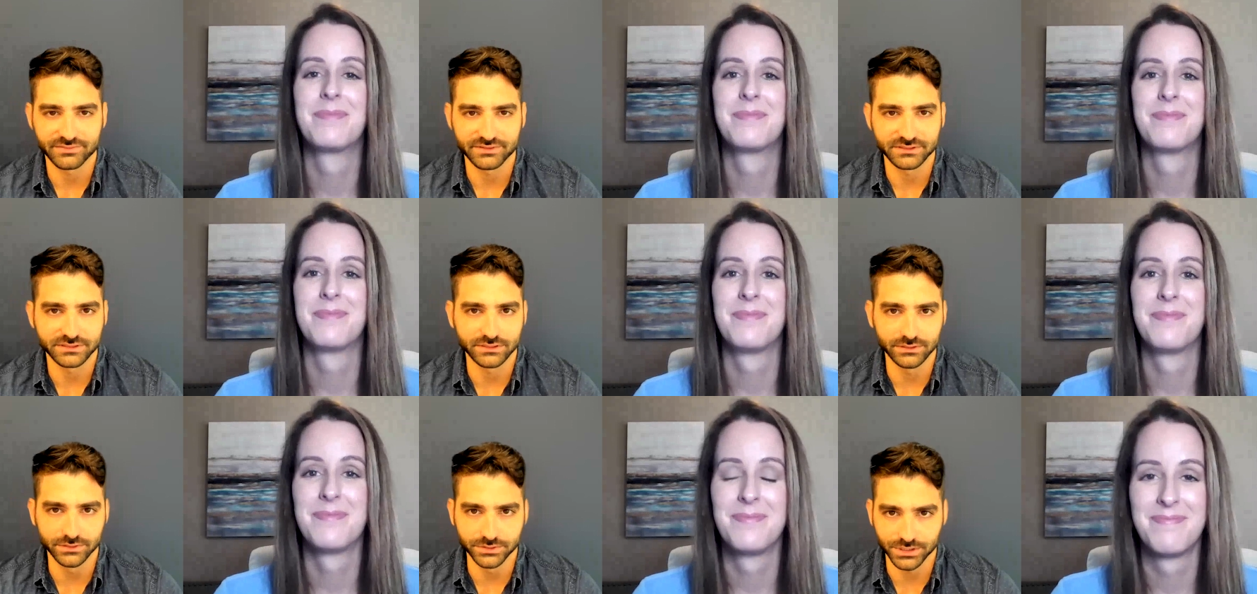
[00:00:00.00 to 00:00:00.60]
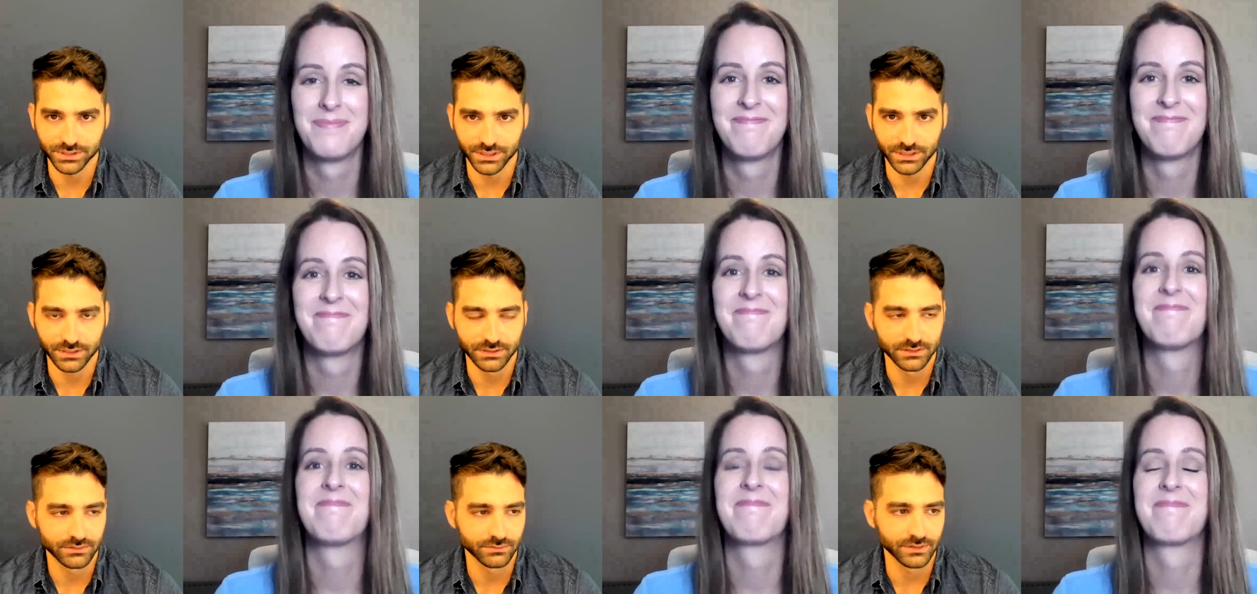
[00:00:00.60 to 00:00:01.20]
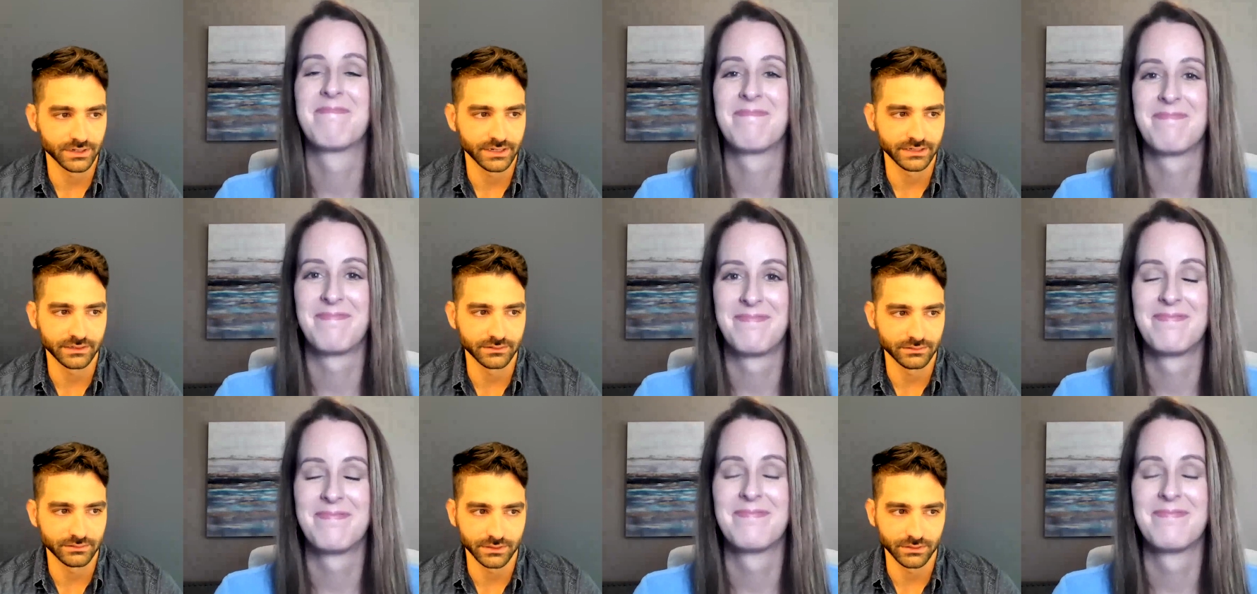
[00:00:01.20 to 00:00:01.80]
Speaker 1: staffing solution, right?
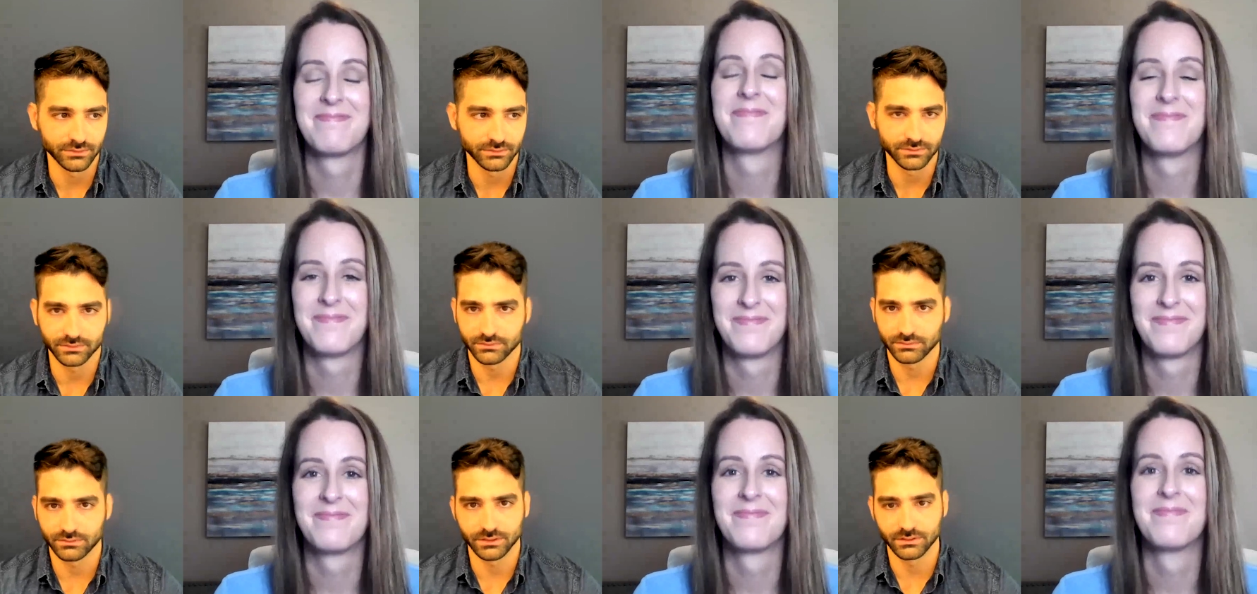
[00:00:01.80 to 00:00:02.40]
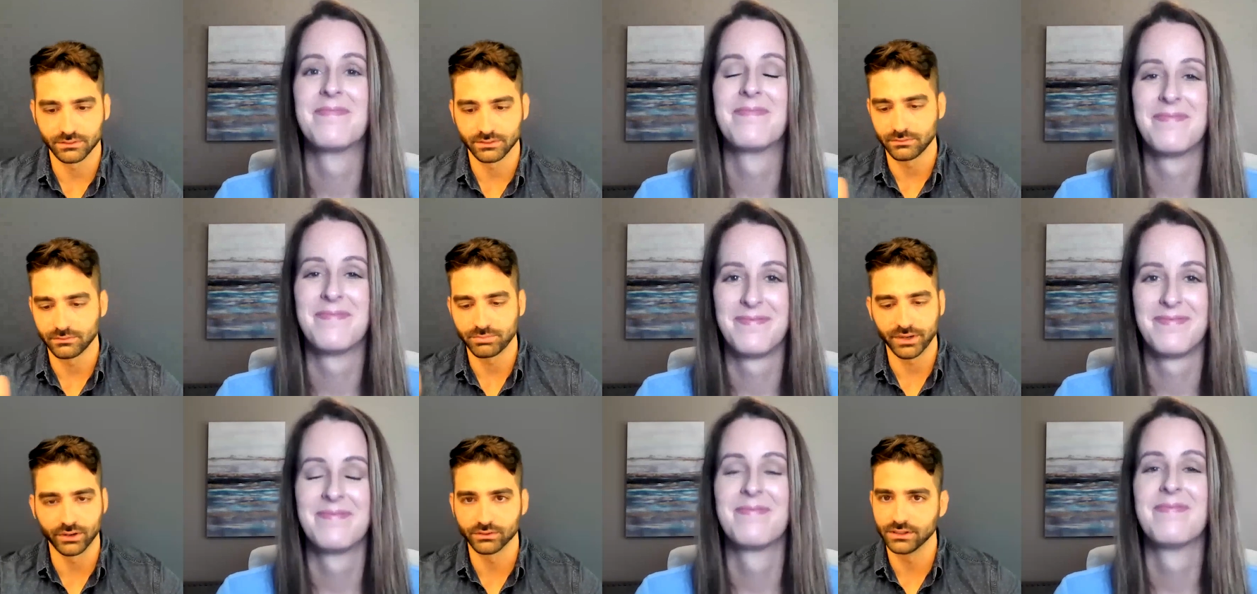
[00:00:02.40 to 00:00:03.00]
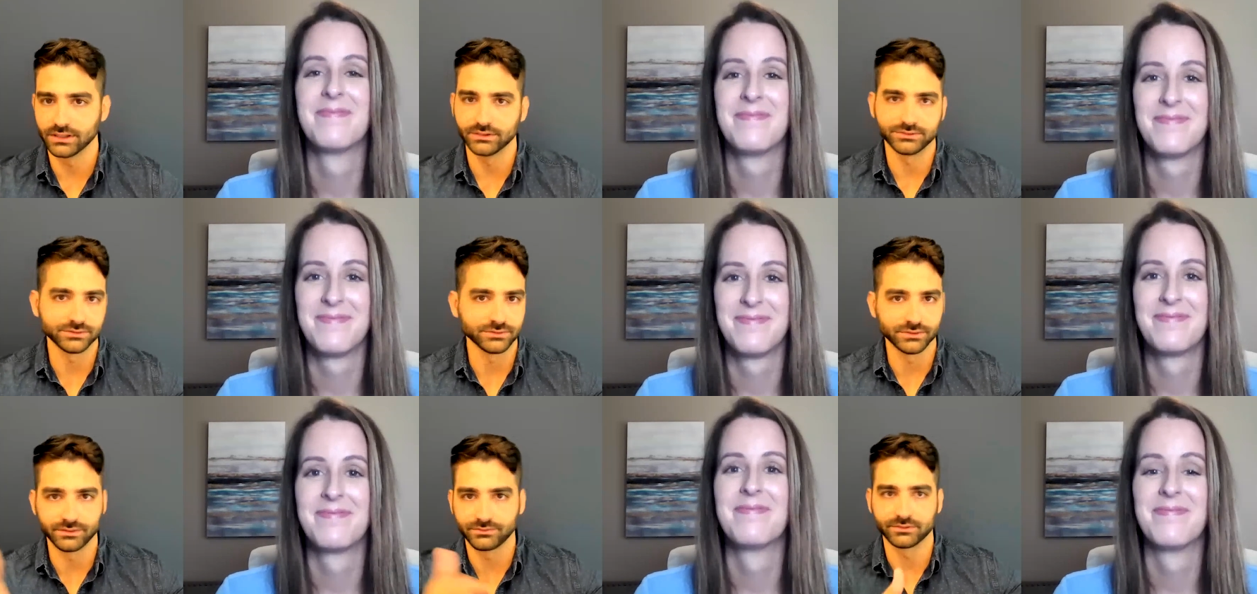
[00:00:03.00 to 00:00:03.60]
And you know, in, in, parallel
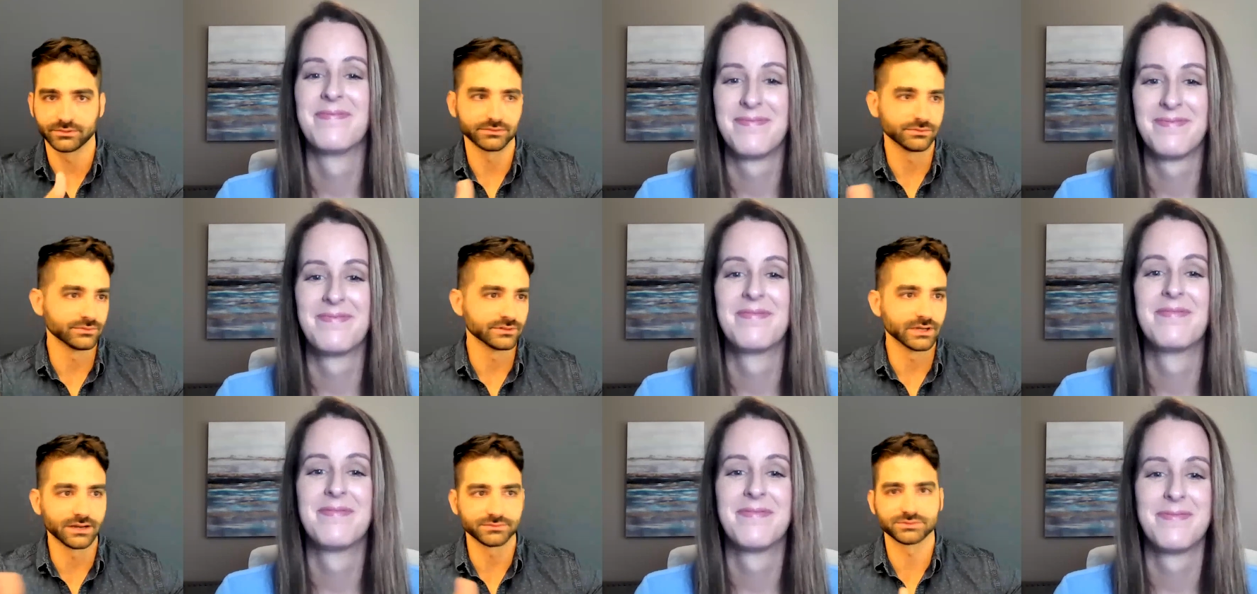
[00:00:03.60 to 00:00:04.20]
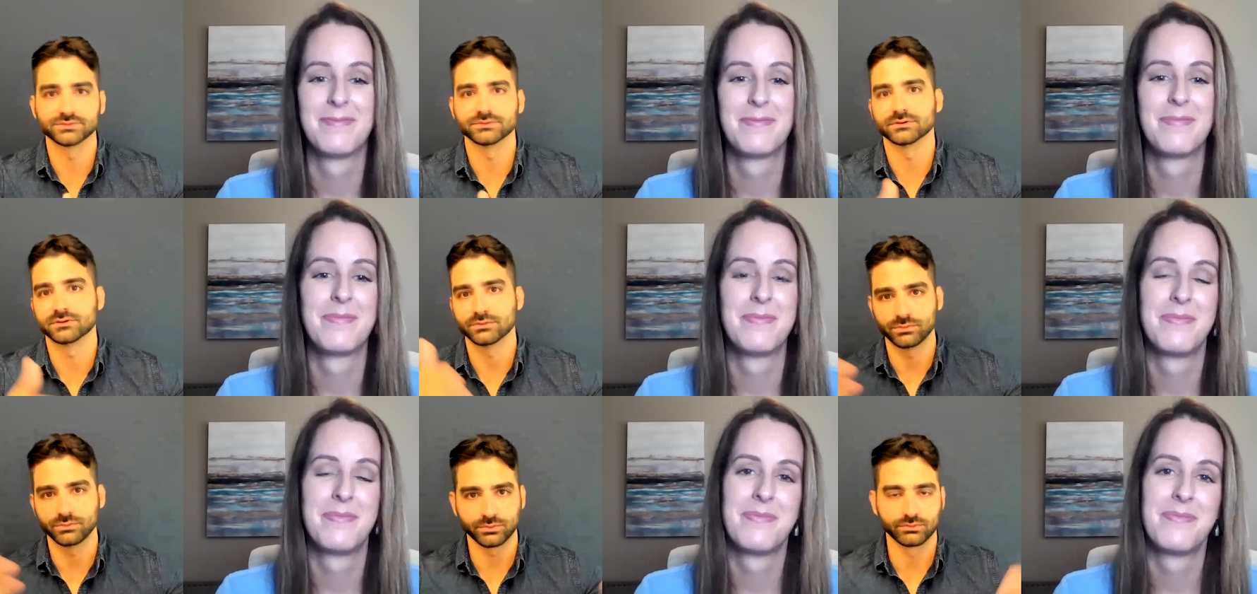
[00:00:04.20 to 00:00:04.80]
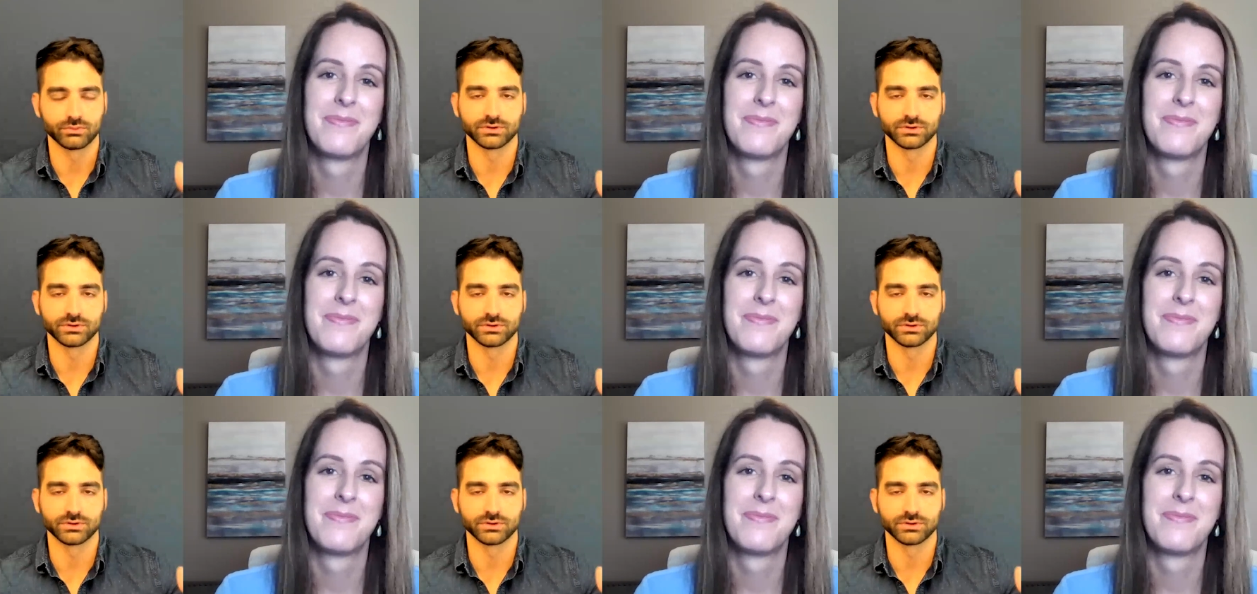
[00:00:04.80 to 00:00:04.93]
to if you're doing offshore